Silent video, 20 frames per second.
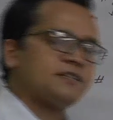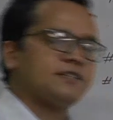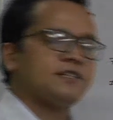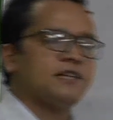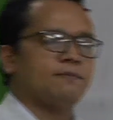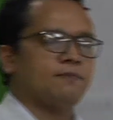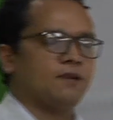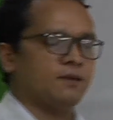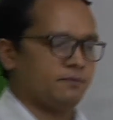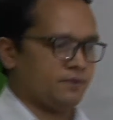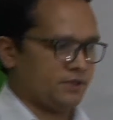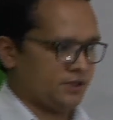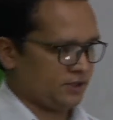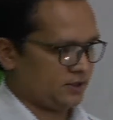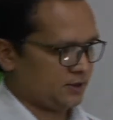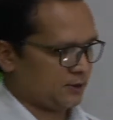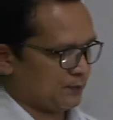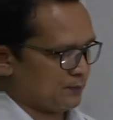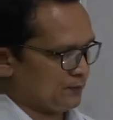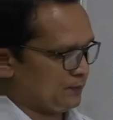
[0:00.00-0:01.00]

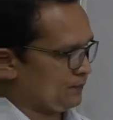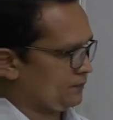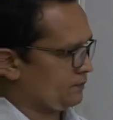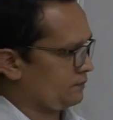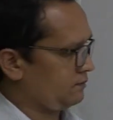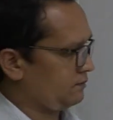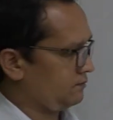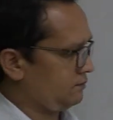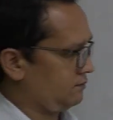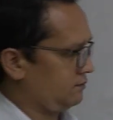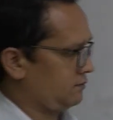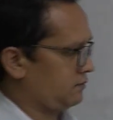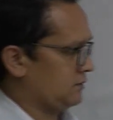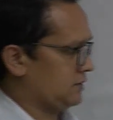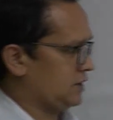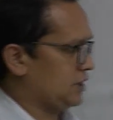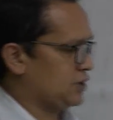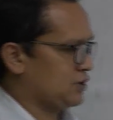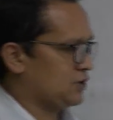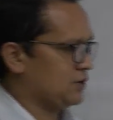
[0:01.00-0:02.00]
development.
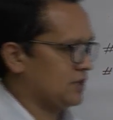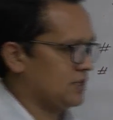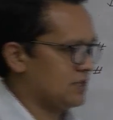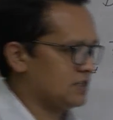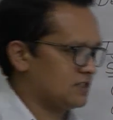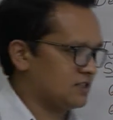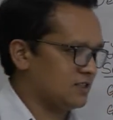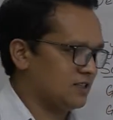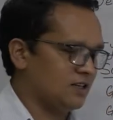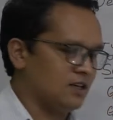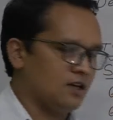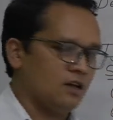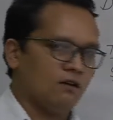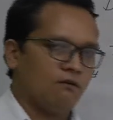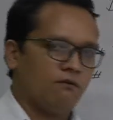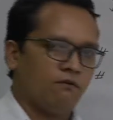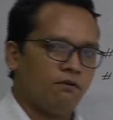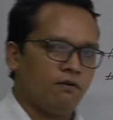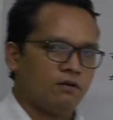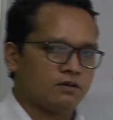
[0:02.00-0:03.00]
Students,
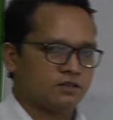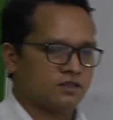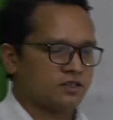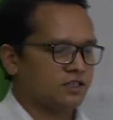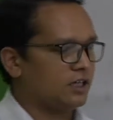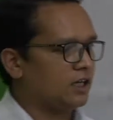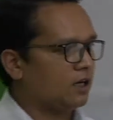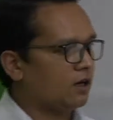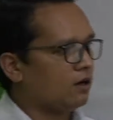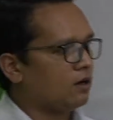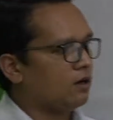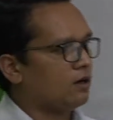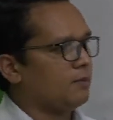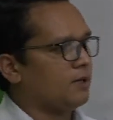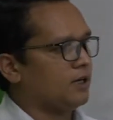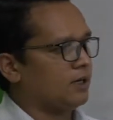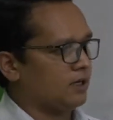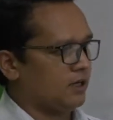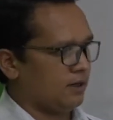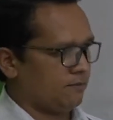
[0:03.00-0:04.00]
first,
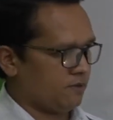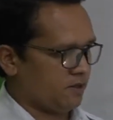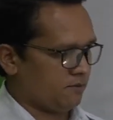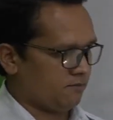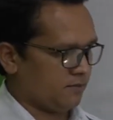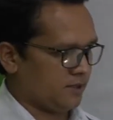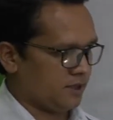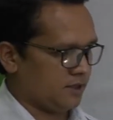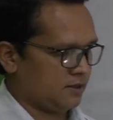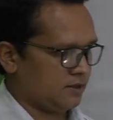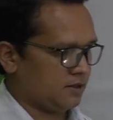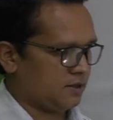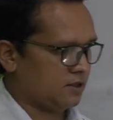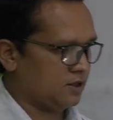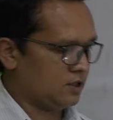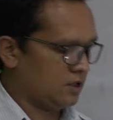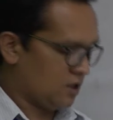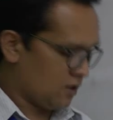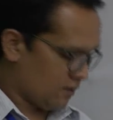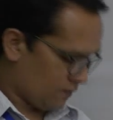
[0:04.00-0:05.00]
economic development.
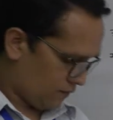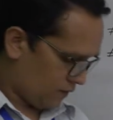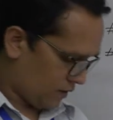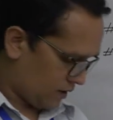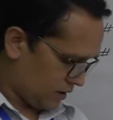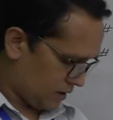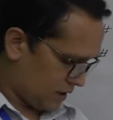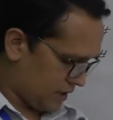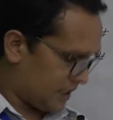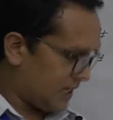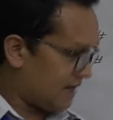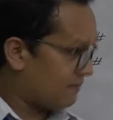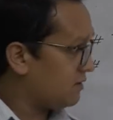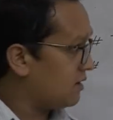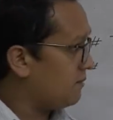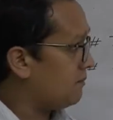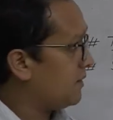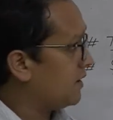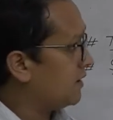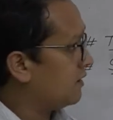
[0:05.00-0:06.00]
For the
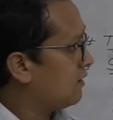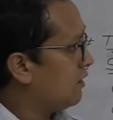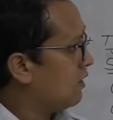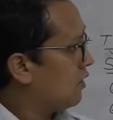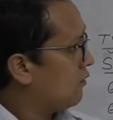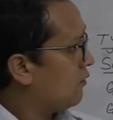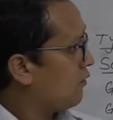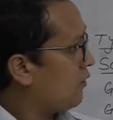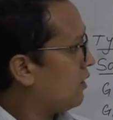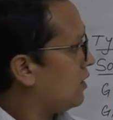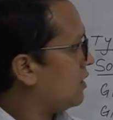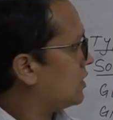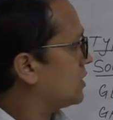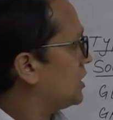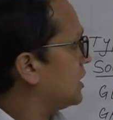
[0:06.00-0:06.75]
development, for the